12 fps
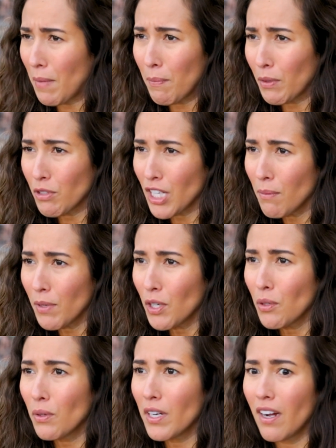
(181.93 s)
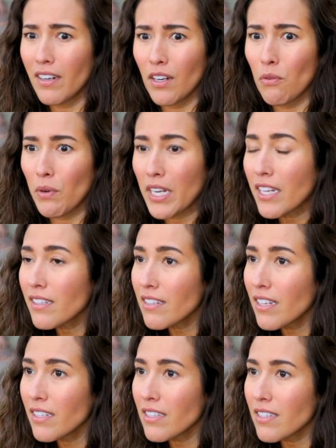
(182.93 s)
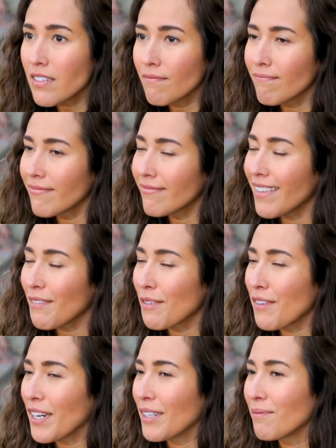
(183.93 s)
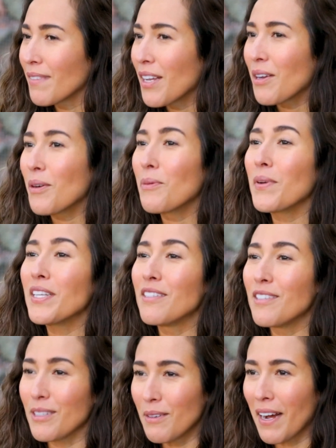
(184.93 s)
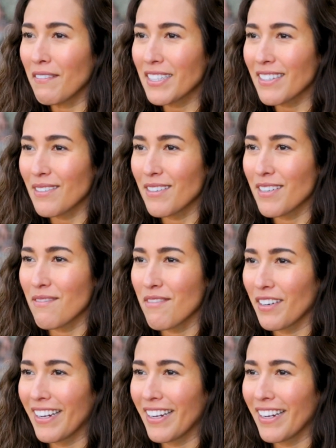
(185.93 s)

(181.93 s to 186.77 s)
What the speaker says: mumbo jumbo on ingredients lists, never fear. We do have a solution for